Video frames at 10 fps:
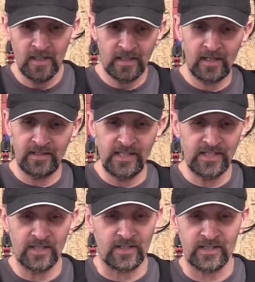these
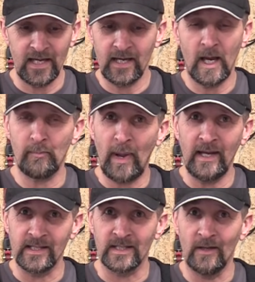scissors, they can cut
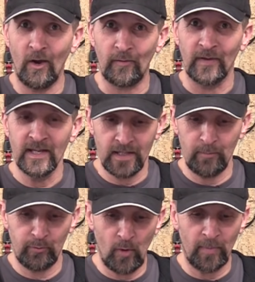pennies in half. They're
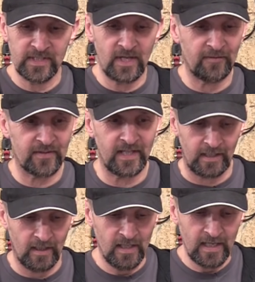proper tough kit.